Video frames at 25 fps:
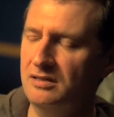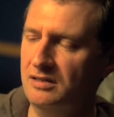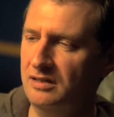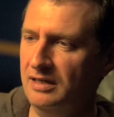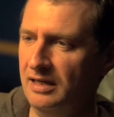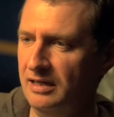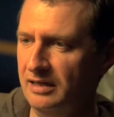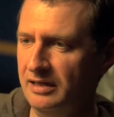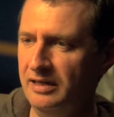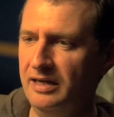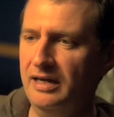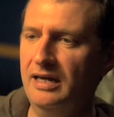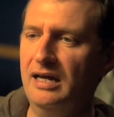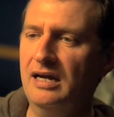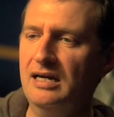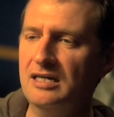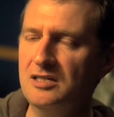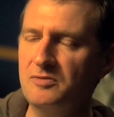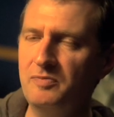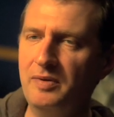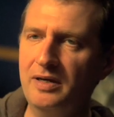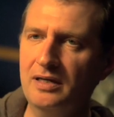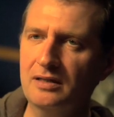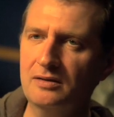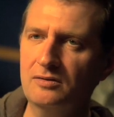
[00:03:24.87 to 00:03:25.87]
to get a great
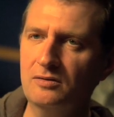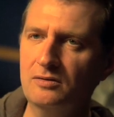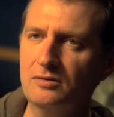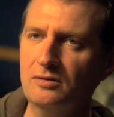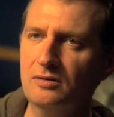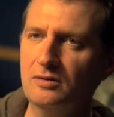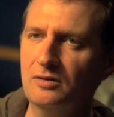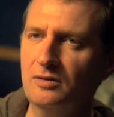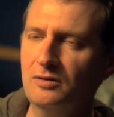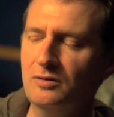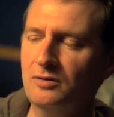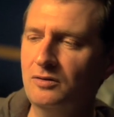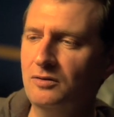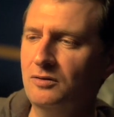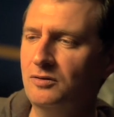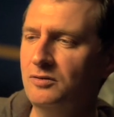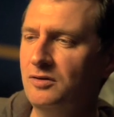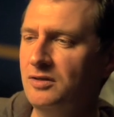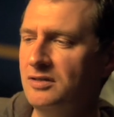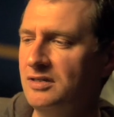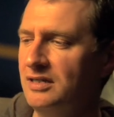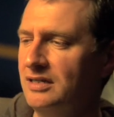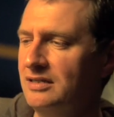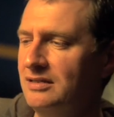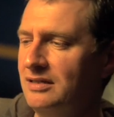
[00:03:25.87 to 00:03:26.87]
aspect on
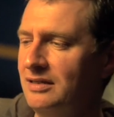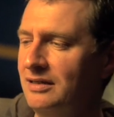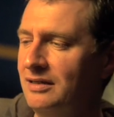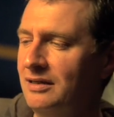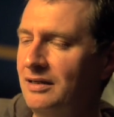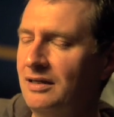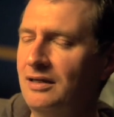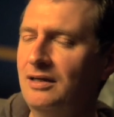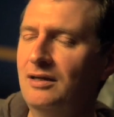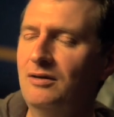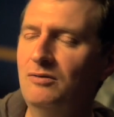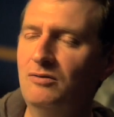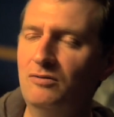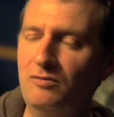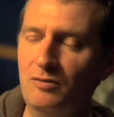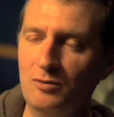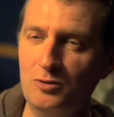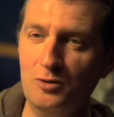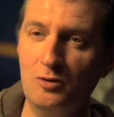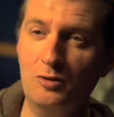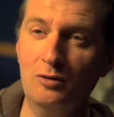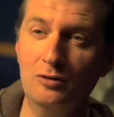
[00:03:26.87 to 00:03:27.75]
the city. We've also